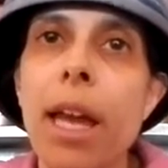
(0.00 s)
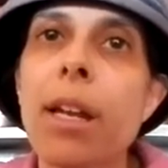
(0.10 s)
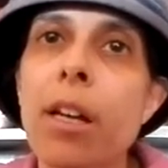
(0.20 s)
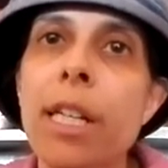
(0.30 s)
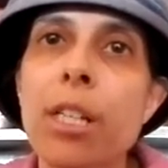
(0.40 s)

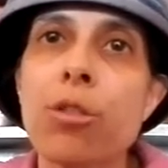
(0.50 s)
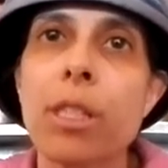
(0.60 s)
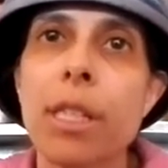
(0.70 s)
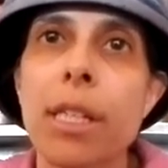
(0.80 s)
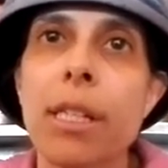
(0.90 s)
and
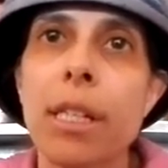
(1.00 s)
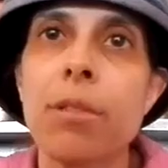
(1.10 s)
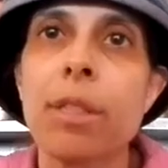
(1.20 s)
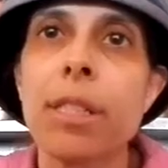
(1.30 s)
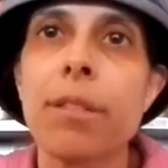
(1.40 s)
uninterested
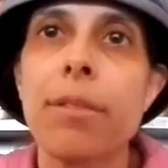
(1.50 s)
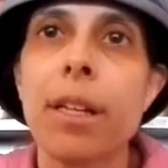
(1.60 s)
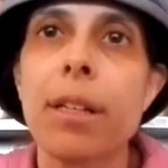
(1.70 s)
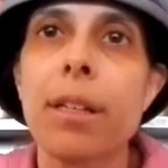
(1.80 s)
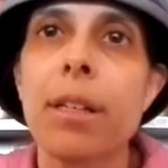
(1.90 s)
in
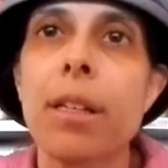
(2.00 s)
receiving.